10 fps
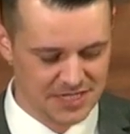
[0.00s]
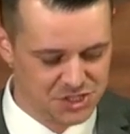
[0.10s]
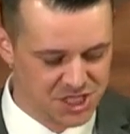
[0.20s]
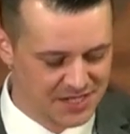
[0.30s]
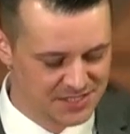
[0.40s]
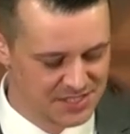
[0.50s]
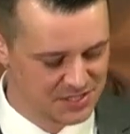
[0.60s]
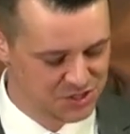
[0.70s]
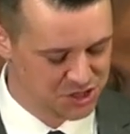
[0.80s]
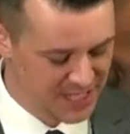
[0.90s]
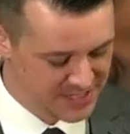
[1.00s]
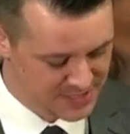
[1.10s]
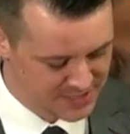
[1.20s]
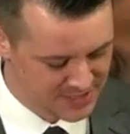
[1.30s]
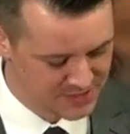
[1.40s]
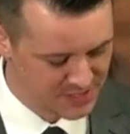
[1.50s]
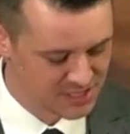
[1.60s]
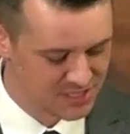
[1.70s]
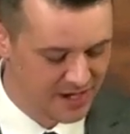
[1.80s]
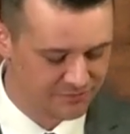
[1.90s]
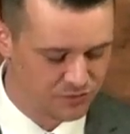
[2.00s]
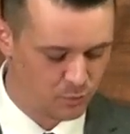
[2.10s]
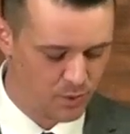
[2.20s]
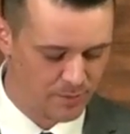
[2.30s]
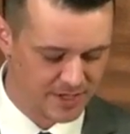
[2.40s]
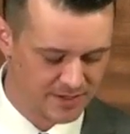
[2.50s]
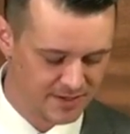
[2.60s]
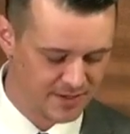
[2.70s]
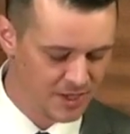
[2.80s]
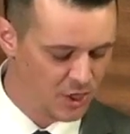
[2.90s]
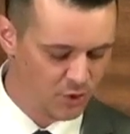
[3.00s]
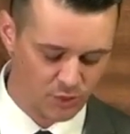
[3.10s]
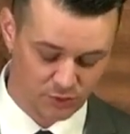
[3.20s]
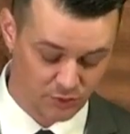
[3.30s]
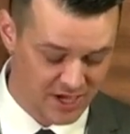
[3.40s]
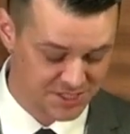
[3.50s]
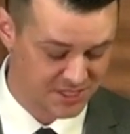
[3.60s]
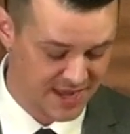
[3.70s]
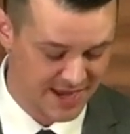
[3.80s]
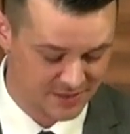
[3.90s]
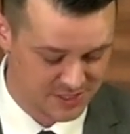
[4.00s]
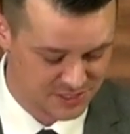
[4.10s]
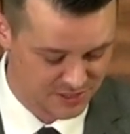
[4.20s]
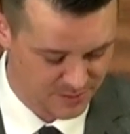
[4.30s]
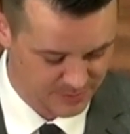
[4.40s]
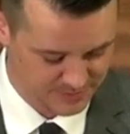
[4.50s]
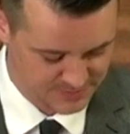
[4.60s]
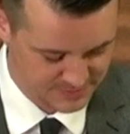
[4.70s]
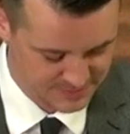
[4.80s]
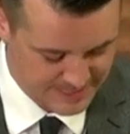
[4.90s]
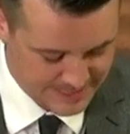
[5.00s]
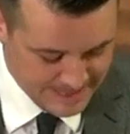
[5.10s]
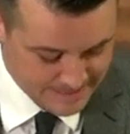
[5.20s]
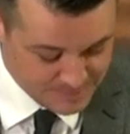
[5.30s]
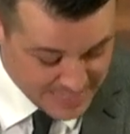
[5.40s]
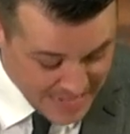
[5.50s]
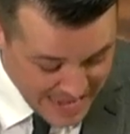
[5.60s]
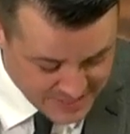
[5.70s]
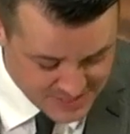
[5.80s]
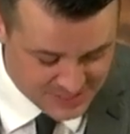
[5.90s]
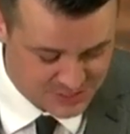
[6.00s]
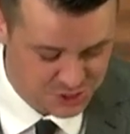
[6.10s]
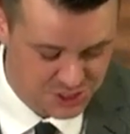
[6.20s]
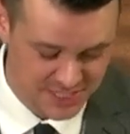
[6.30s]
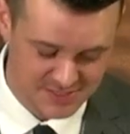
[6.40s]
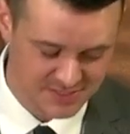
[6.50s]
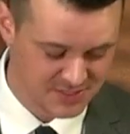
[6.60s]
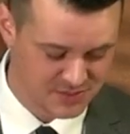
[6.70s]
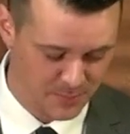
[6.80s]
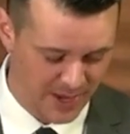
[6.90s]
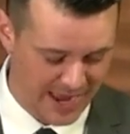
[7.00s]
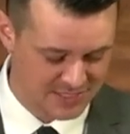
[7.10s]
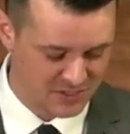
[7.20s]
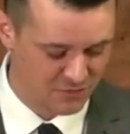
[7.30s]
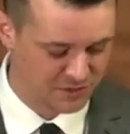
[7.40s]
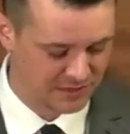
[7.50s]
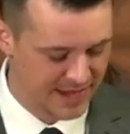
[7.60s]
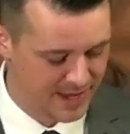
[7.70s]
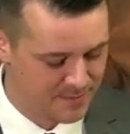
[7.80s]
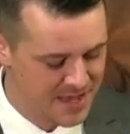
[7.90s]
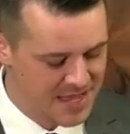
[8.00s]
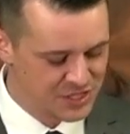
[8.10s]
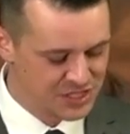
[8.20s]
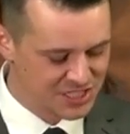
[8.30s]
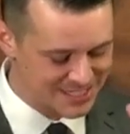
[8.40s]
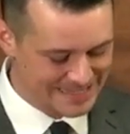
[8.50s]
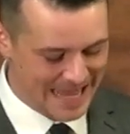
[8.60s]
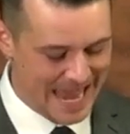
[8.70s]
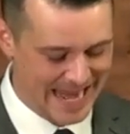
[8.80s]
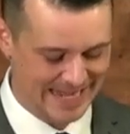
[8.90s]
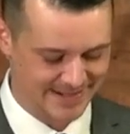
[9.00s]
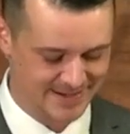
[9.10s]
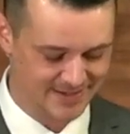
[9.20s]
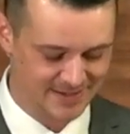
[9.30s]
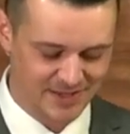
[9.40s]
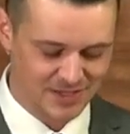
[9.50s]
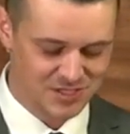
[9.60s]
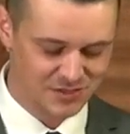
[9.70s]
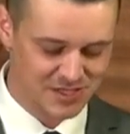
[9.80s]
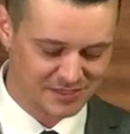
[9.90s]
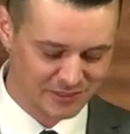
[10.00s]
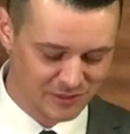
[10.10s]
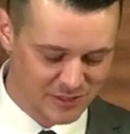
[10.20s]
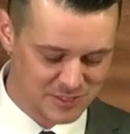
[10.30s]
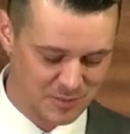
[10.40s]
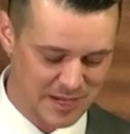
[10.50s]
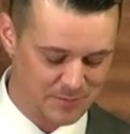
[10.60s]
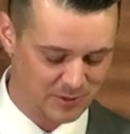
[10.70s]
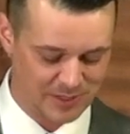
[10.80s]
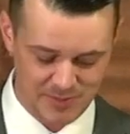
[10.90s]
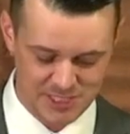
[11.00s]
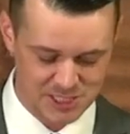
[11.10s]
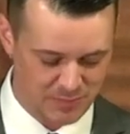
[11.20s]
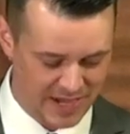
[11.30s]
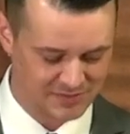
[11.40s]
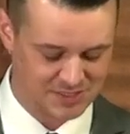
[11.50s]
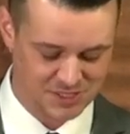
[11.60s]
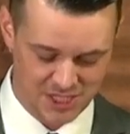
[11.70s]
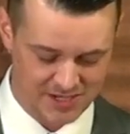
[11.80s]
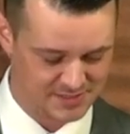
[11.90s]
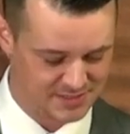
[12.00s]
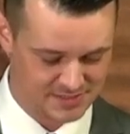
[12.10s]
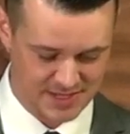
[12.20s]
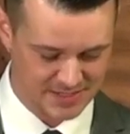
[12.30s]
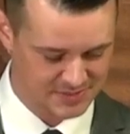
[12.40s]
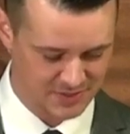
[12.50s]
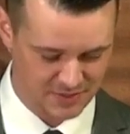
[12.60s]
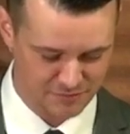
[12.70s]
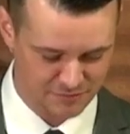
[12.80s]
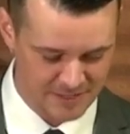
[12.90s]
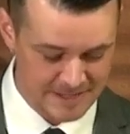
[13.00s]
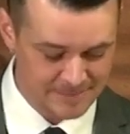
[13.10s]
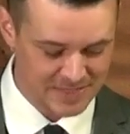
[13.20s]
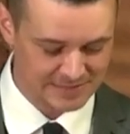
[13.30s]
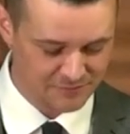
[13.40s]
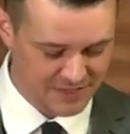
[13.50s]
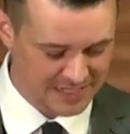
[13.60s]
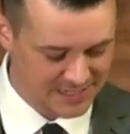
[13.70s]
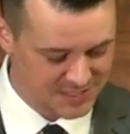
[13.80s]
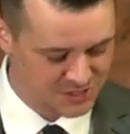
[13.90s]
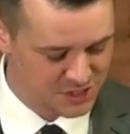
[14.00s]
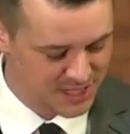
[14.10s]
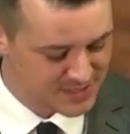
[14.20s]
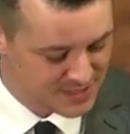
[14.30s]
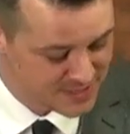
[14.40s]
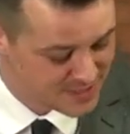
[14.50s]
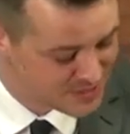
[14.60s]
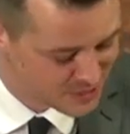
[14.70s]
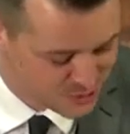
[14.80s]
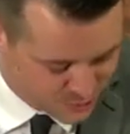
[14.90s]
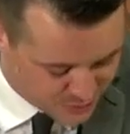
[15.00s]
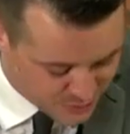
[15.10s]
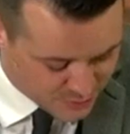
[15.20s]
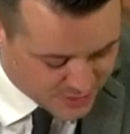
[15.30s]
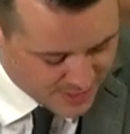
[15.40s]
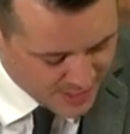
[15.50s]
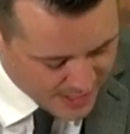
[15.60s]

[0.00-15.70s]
In Genesis, Jesus is the son of the woman who will crush the head of the serpent. In Exodus, Jesus is the Passover lamb slain so that the Lord's people can be spared the justice they deserve. In Leviticus, Jesus is our true